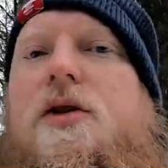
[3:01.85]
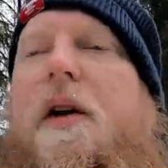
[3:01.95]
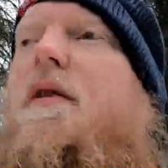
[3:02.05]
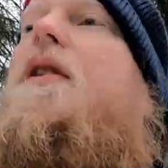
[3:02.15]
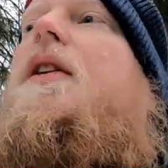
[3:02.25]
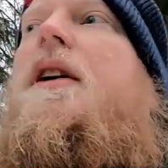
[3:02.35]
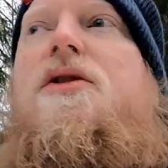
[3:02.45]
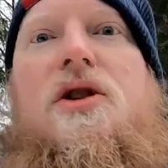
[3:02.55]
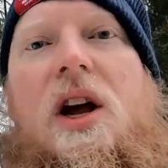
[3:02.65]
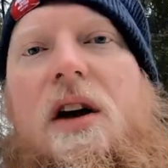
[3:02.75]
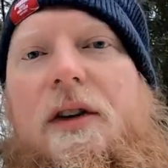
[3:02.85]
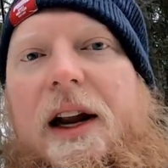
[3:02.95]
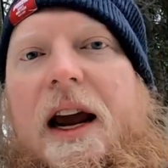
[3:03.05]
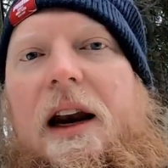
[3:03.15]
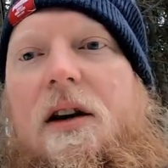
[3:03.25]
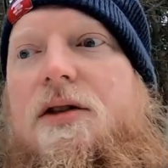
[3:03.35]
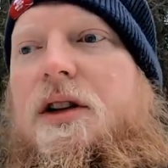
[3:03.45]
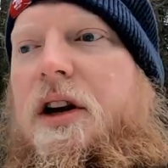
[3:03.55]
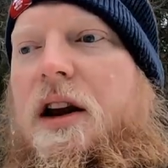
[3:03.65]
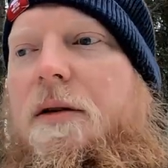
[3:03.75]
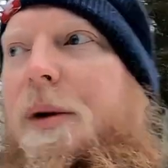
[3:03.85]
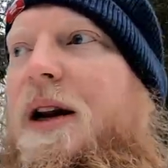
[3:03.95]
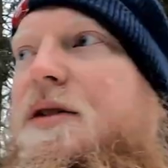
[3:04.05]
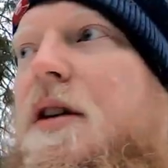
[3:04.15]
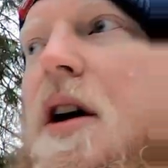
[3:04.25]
you everything, so you can't really get lost in here. Plus,